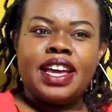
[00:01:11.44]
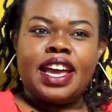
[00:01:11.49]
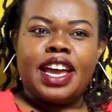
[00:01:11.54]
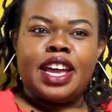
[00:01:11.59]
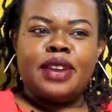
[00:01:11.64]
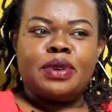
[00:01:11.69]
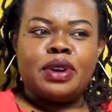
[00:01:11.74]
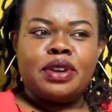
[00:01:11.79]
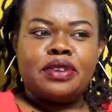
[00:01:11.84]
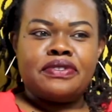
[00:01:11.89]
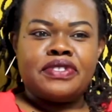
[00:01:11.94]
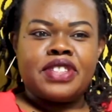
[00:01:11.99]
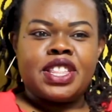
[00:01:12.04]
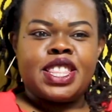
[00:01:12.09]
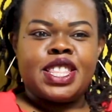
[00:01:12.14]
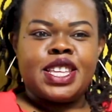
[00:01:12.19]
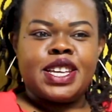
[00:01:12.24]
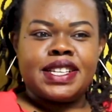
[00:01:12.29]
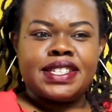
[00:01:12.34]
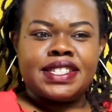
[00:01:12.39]
And one of the
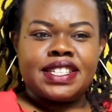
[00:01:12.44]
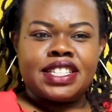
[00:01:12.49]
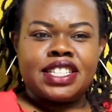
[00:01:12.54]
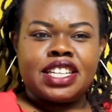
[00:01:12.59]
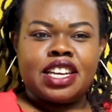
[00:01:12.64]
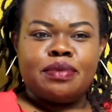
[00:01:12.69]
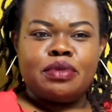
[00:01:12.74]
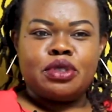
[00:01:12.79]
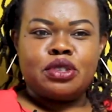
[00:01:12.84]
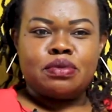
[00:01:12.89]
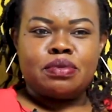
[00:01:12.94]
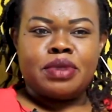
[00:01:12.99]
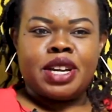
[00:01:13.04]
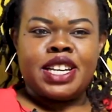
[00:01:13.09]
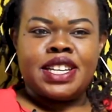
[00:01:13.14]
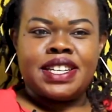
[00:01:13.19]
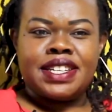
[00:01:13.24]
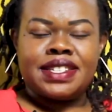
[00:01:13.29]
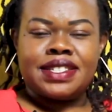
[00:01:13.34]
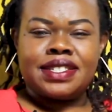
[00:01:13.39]
things that came to
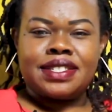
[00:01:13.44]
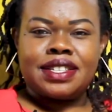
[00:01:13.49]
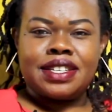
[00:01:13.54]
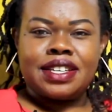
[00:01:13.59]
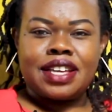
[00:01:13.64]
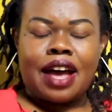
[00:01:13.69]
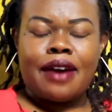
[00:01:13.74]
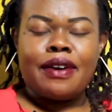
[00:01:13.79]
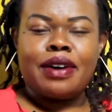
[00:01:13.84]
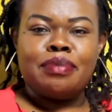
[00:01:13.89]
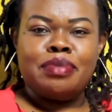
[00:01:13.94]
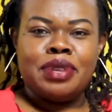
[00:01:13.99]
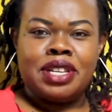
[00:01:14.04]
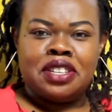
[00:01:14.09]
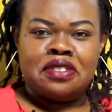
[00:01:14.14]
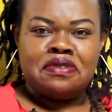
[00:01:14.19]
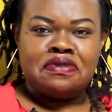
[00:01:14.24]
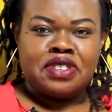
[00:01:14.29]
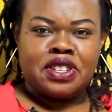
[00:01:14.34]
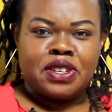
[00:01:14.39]
mind is our
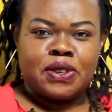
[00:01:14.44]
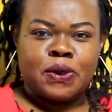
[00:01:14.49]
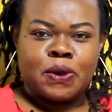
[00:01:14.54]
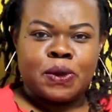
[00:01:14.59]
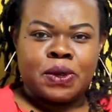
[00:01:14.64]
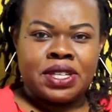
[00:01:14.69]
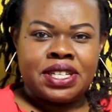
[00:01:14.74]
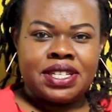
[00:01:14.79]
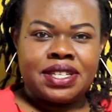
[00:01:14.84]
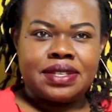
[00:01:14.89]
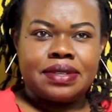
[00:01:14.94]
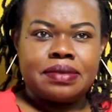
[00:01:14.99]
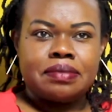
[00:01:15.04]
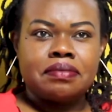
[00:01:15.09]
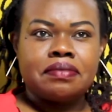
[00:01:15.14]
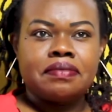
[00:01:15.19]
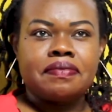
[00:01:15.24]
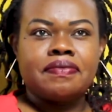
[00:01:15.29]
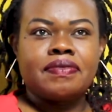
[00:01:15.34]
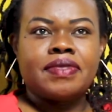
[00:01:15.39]
belief in God.
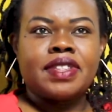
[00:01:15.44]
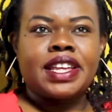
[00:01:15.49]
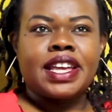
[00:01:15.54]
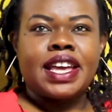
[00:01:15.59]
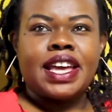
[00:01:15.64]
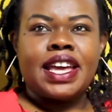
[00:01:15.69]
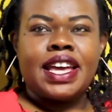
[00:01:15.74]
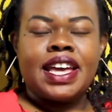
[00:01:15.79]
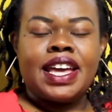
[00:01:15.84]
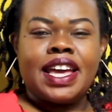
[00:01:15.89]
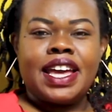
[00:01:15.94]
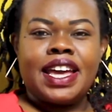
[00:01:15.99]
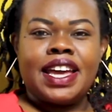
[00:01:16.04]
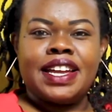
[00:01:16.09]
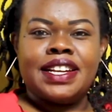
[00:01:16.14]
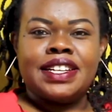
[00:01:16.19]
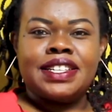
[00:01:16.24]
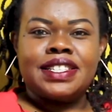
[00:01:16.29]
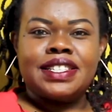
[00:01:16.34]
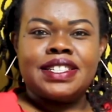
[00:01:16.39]

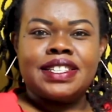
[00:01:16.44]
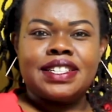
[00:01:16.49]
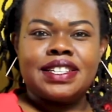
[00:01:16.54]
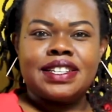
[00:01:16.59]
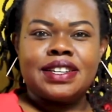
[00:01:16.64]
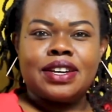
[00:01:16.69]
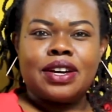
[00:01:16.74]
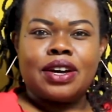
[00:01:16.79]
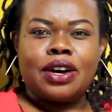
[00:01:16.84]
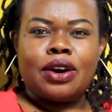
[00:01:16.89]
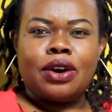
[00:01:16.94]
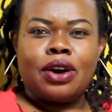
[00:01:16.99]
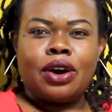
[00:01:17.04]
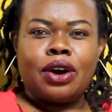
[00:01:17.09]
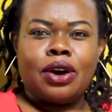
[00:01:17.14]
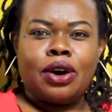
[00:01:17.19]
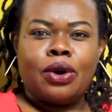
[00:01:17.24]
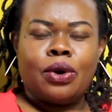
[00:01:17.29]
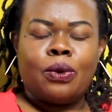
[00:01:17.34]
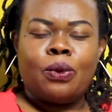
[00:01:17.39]
And
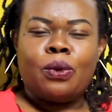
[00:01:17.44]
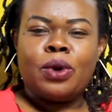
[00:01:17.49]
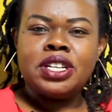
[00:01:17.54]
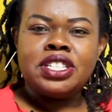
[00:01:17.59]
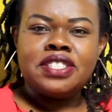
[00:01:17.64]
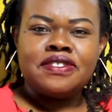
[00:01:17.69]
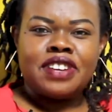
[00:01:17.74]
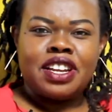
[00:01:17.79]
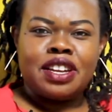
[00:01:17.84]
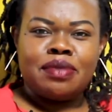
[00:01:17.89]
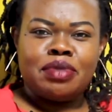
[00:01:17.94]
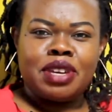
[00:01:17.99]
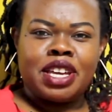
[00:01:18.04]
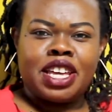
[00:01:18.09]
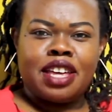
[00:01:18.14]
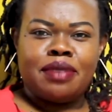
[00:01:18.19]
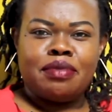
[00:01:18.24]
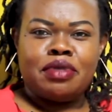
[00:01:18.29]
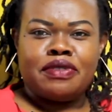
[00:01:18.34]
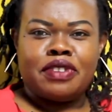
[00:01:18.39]
what even
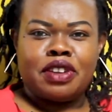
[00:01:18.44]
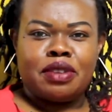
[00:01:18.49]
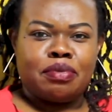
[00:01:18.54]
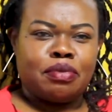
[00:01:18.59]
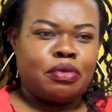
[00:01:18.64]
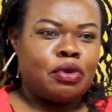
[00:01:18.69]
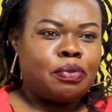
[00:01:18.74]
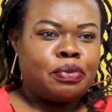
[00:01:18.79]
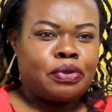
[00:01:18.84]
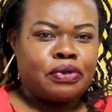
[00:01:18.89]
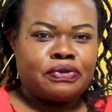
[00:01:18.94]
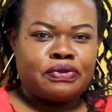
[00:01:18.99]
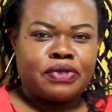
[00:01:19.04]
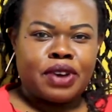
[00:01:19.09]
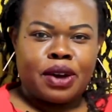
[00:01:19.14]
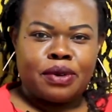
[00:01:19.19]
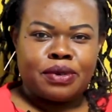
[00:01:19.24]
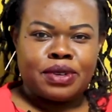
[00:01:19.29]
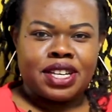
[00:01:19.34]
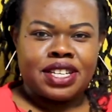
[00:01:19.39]
became even more
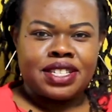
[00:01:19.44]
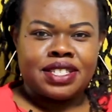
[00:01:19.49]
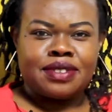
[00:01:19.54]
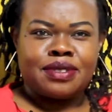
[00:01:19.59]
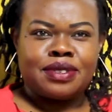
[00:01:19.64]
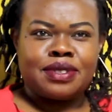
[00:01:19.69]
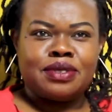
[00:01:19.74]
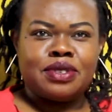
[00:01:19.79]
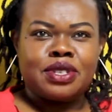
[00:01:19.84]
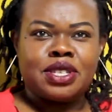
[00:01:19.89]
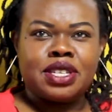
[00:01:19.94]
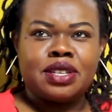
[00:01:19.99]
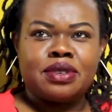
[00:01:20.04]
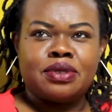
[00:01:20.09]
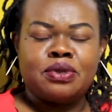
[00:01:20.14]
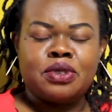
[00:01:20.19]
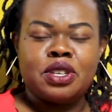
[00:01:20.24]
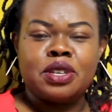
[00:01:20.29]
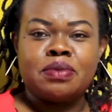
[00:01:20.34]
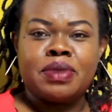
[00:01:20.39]
profound as I was
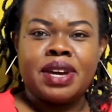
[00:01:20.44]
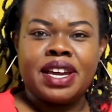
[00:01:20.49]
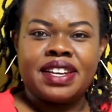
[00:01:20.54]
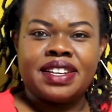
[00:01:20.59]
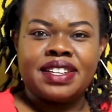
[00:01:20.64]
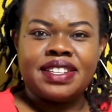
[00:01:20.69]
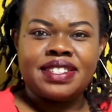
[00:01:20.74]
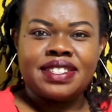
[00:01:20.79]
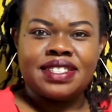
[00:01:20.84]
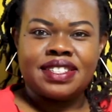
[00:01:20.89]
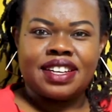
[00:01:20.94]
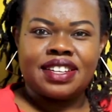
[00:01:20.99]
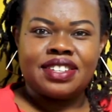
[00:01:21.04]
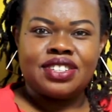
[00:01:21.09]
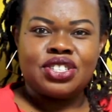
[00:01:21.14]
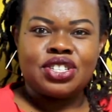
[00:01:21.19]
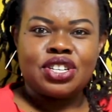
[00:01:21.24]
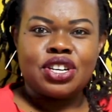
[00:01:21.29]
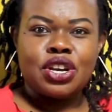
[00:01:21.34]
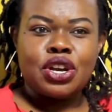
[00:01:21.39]
doing my
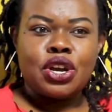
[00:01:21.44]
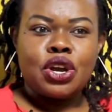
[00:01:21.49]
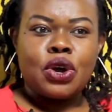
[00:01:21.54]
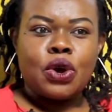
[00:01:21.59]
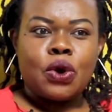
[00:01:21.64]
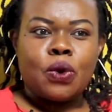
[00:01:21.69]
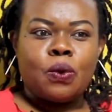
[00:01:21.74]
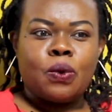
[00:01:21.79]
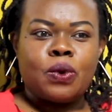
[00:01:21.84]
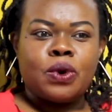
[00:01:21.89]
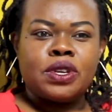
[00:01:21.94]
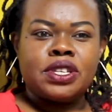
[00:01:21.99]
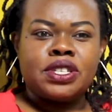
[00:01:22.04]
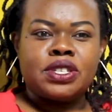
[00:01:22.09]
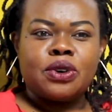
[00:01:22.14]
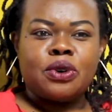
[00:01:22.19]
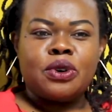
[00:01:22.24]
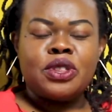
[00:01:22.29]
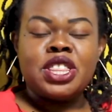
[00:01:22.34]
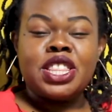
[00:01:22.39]
research was
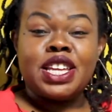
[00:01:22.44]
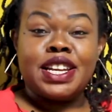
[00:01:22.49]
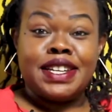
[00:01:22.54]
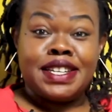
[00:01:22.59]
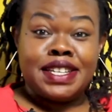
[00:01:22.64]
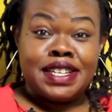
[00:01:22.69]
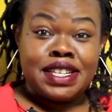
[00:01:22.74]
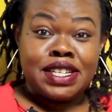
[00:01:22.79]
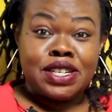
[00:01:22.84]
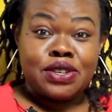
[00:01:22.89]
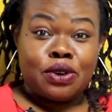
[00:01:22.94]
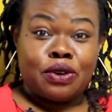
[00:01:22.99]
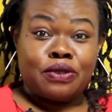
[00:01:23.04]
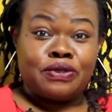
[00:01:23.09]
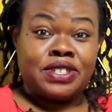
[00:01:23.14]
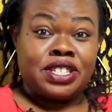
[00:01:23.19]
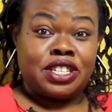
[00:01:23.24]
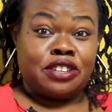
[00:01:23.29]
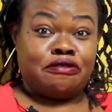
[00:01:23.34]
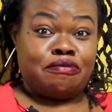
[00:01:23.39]
on the need of
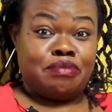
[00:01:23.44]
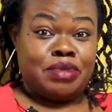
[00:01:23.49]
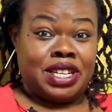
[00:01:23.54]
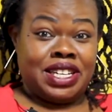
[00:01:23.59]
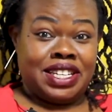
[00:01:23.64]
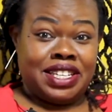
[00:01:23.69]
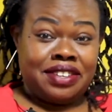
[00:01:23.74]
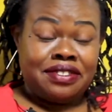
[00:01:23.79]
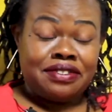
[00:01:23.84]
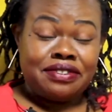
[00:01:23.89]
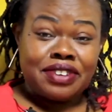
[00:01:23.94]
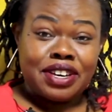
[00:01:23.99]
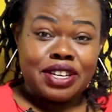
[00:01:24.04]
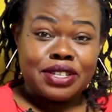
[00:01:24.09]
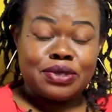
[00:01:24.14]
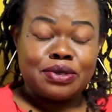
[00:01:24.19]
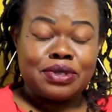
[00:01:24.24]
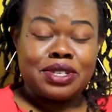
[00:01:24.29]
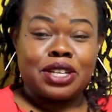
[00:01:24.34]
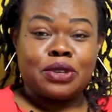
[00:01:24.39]
self belief,
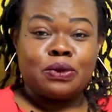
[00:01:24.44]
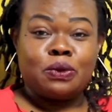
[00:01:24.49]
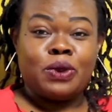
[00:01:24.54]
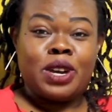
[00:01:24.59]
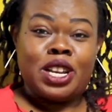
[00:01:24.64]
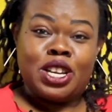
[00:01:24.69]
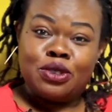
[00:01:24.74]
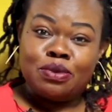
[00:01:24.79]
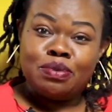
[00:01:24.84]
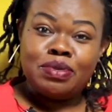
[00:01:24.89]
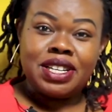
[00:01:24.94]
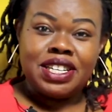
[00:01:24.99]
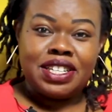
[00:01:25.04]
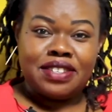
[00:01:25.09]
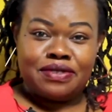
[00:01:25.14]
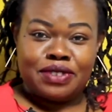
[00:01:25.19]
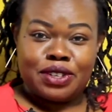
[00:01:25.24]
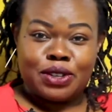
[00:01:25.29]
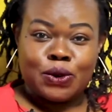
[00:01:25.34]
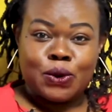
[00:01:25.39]
so that when you
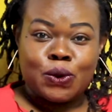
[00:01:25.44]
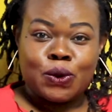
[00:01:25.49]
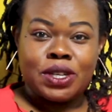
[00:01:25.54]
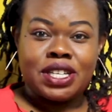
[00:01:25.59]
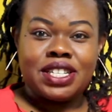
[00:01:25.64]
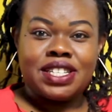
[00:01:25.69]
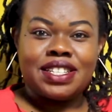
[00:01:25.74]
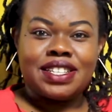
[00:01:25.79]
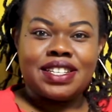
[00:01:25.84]
believe in God,